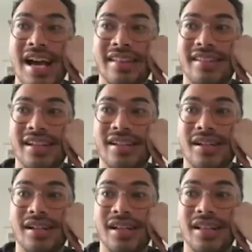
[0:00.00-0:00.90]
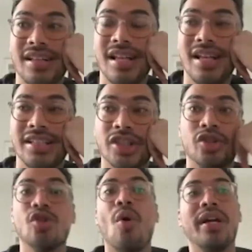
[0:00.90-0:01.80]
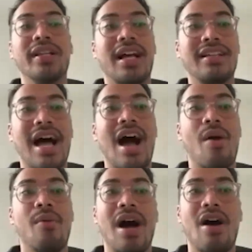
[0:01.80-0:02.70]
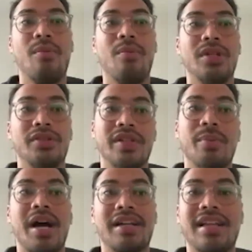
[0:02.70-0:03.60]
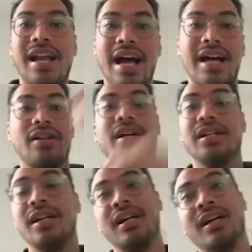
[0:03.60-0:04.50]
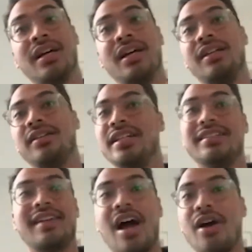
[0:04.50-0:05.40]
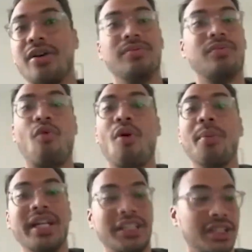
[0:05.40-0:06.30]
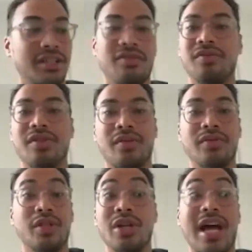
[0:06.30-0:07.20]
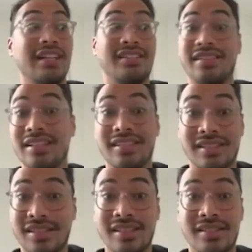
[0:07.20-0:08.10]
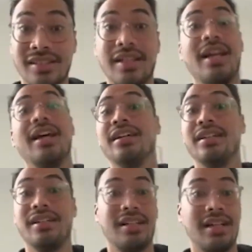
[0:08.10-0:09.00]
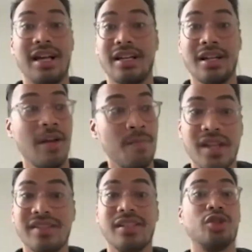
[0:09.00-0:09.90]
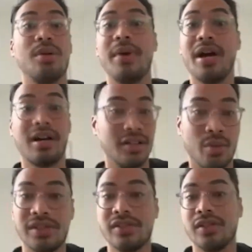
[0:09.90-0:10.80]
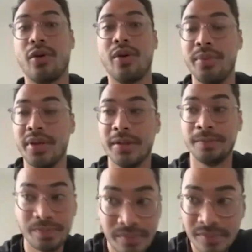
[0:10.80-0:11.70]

I think just knowing like how much of an impact that had on the entire formation of the United States as it is today, and like Central America and the rest of the Caribbean,